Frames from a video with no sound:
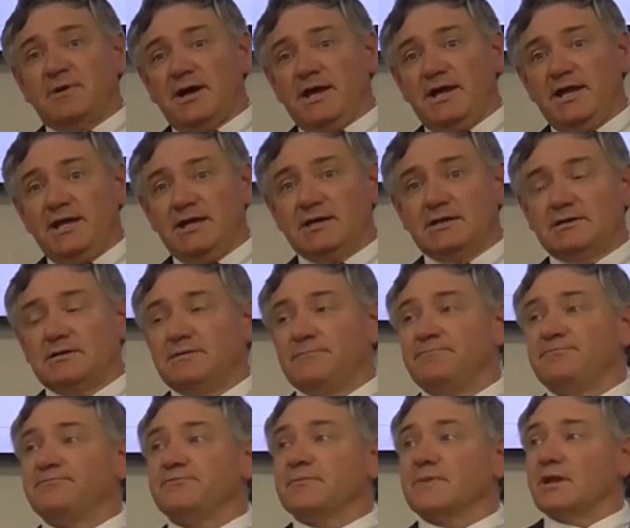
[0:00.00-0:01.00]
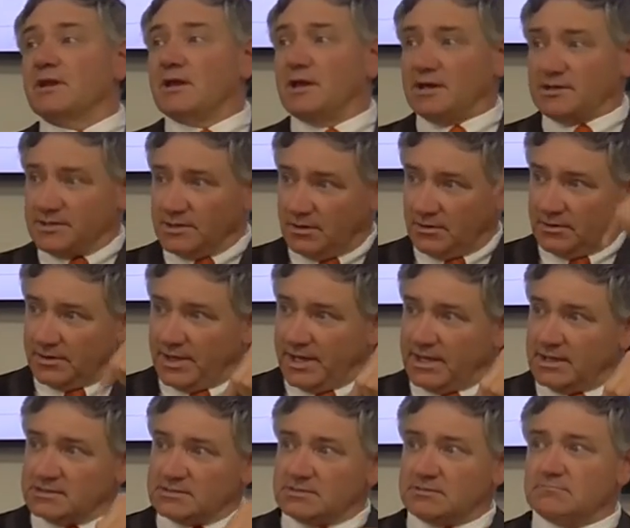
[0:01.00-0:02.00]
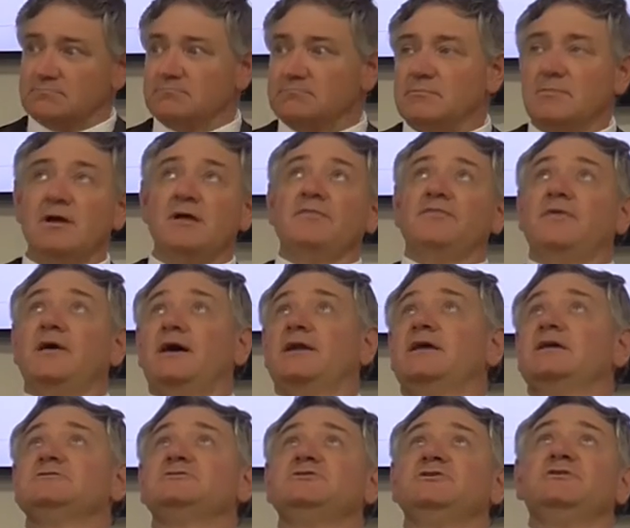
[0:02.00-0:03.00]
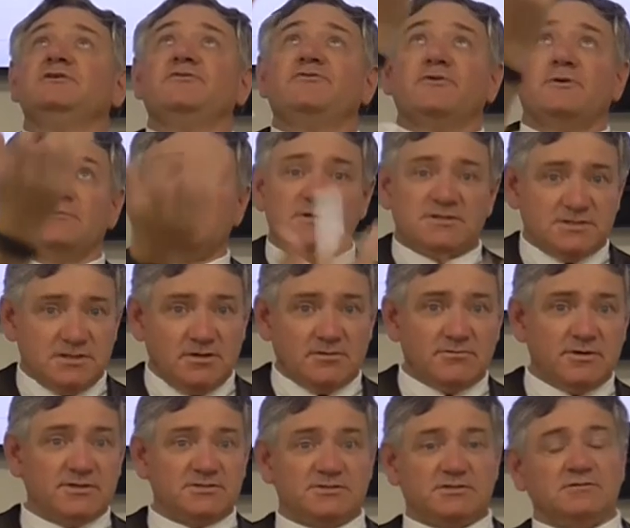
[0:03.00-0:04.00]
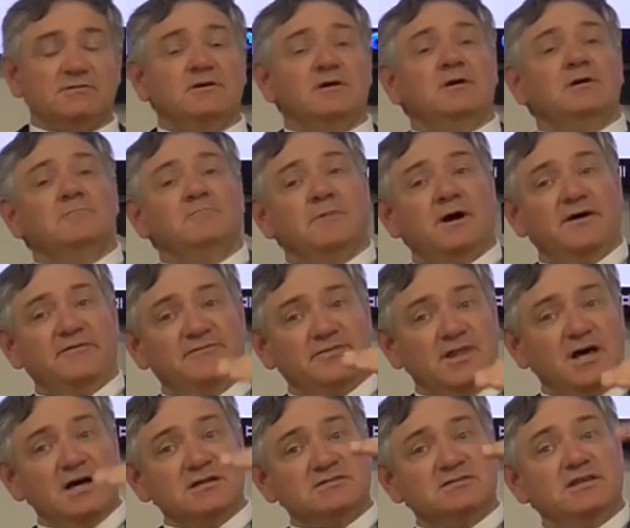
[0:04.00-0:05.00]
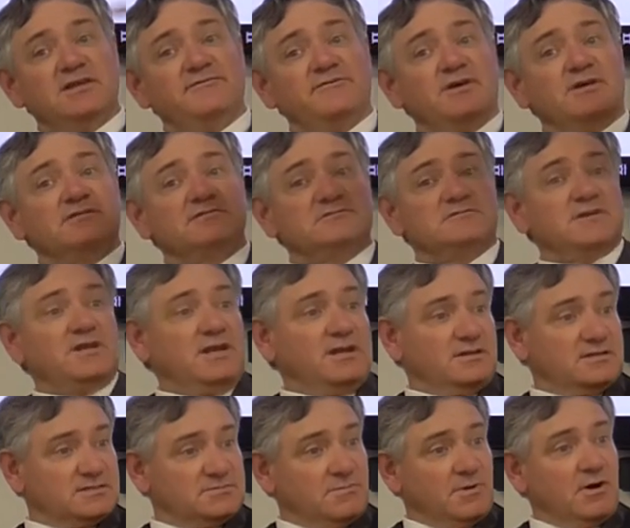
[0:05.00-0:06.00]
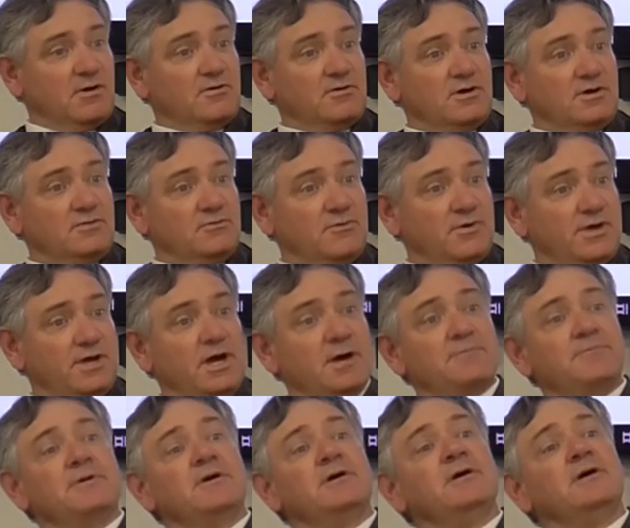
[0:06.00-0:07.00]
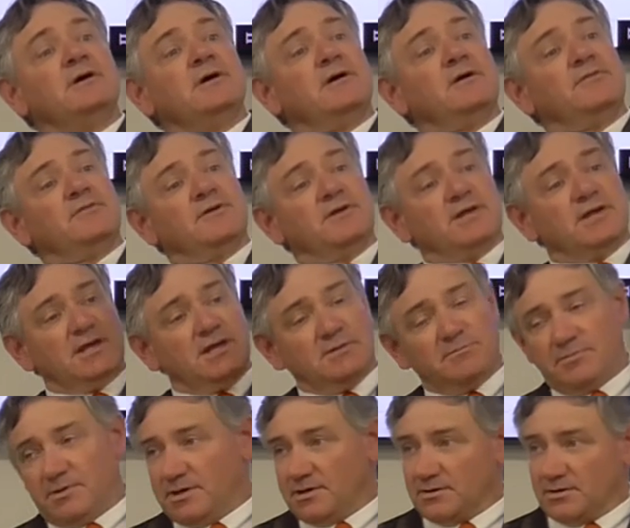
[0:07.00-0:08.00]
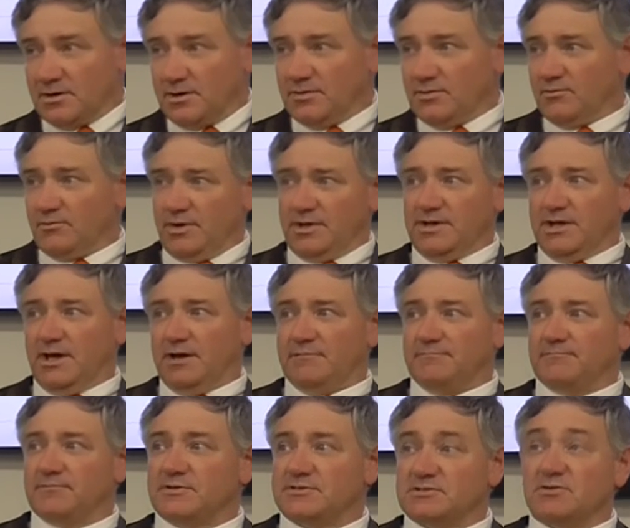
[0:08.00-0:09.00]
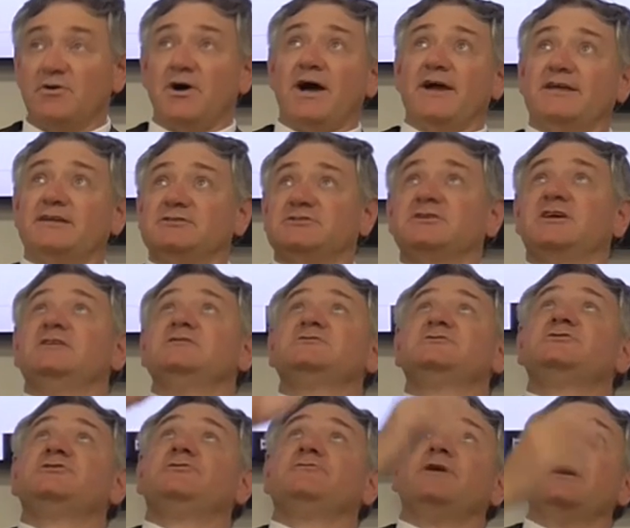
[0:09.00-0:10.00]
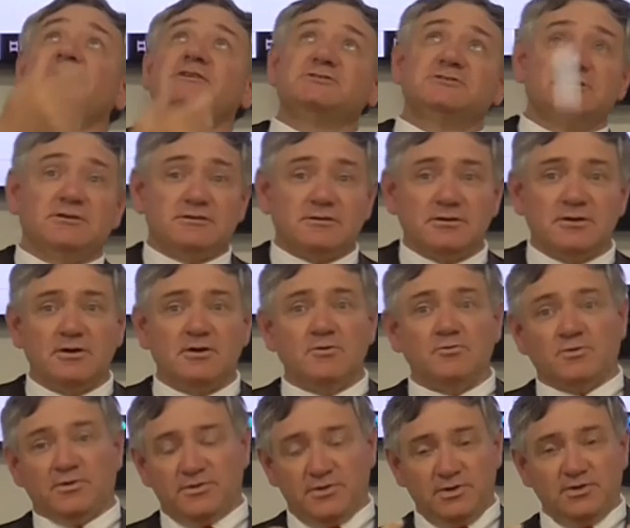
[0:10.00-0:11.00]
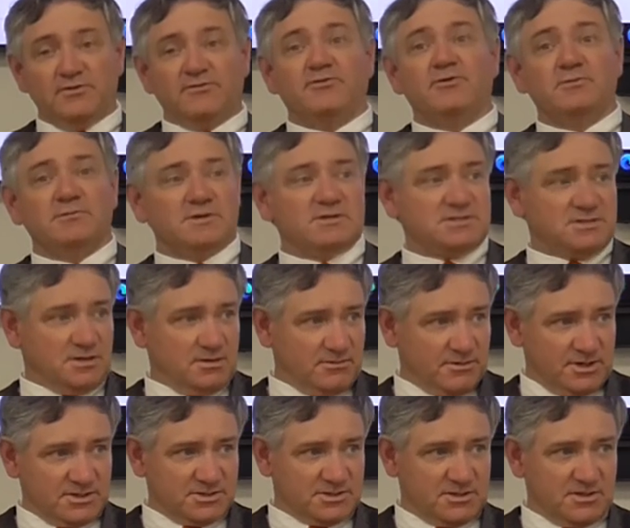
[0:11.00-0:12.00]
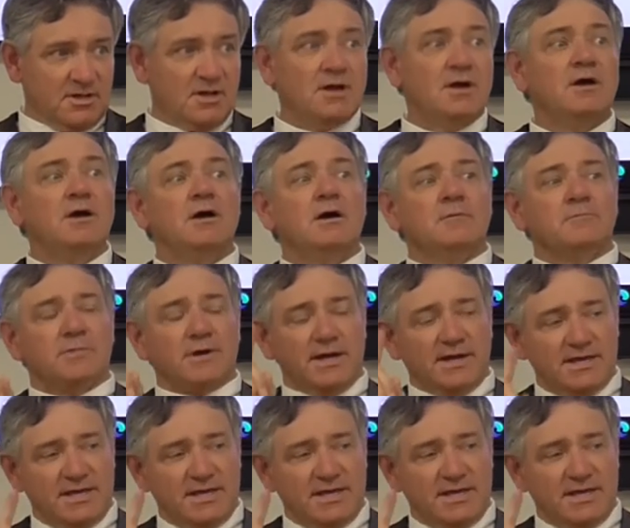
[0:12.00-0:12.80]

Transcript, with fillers: my hand until it lands, that has uniform acceleration. My velocity vectors are getting smaller on the way up, they're getting bigger on the way down. So I can change direction with uniform acceleration, but